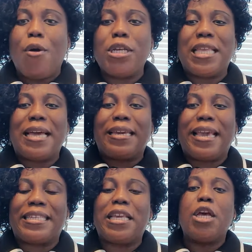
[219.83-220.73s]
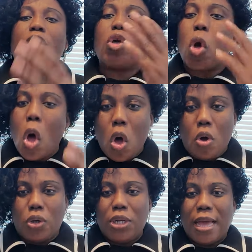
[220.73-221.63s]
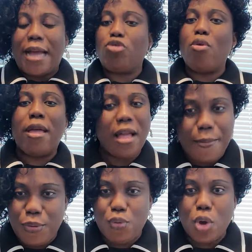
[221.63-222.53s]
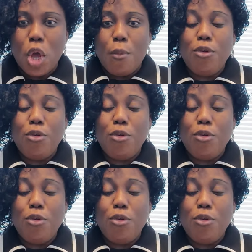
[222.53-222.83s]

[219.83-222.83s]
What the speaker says: But in that case, God had to help you.